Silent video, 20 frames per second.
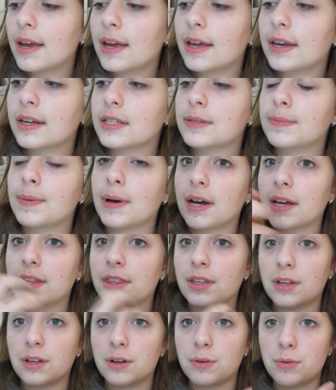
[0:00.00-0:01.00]
It is by
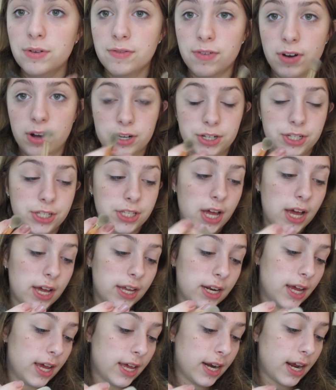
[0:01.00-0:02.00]
the Cuivage
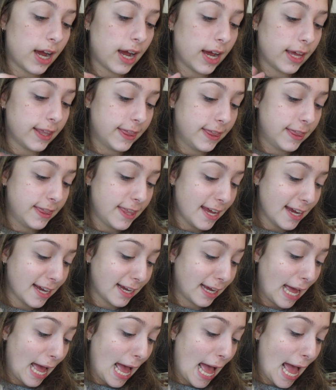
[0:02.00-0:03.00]
set, and I
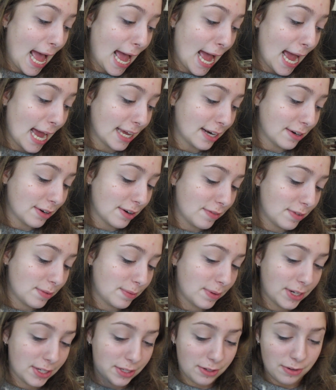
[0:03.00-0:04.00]
think, I don't even
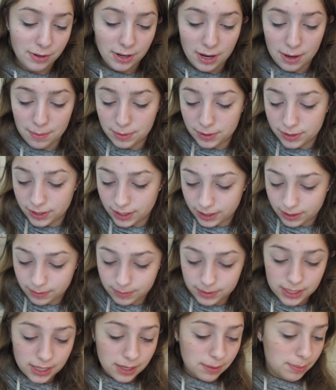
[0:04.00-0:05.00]
want to screw it up. Hold on,
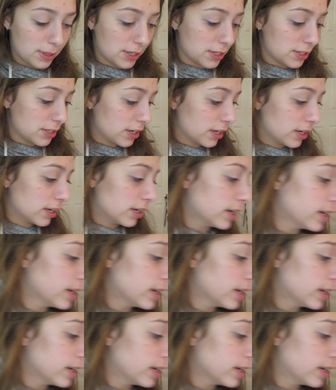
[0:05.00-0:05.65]
let me take a picture.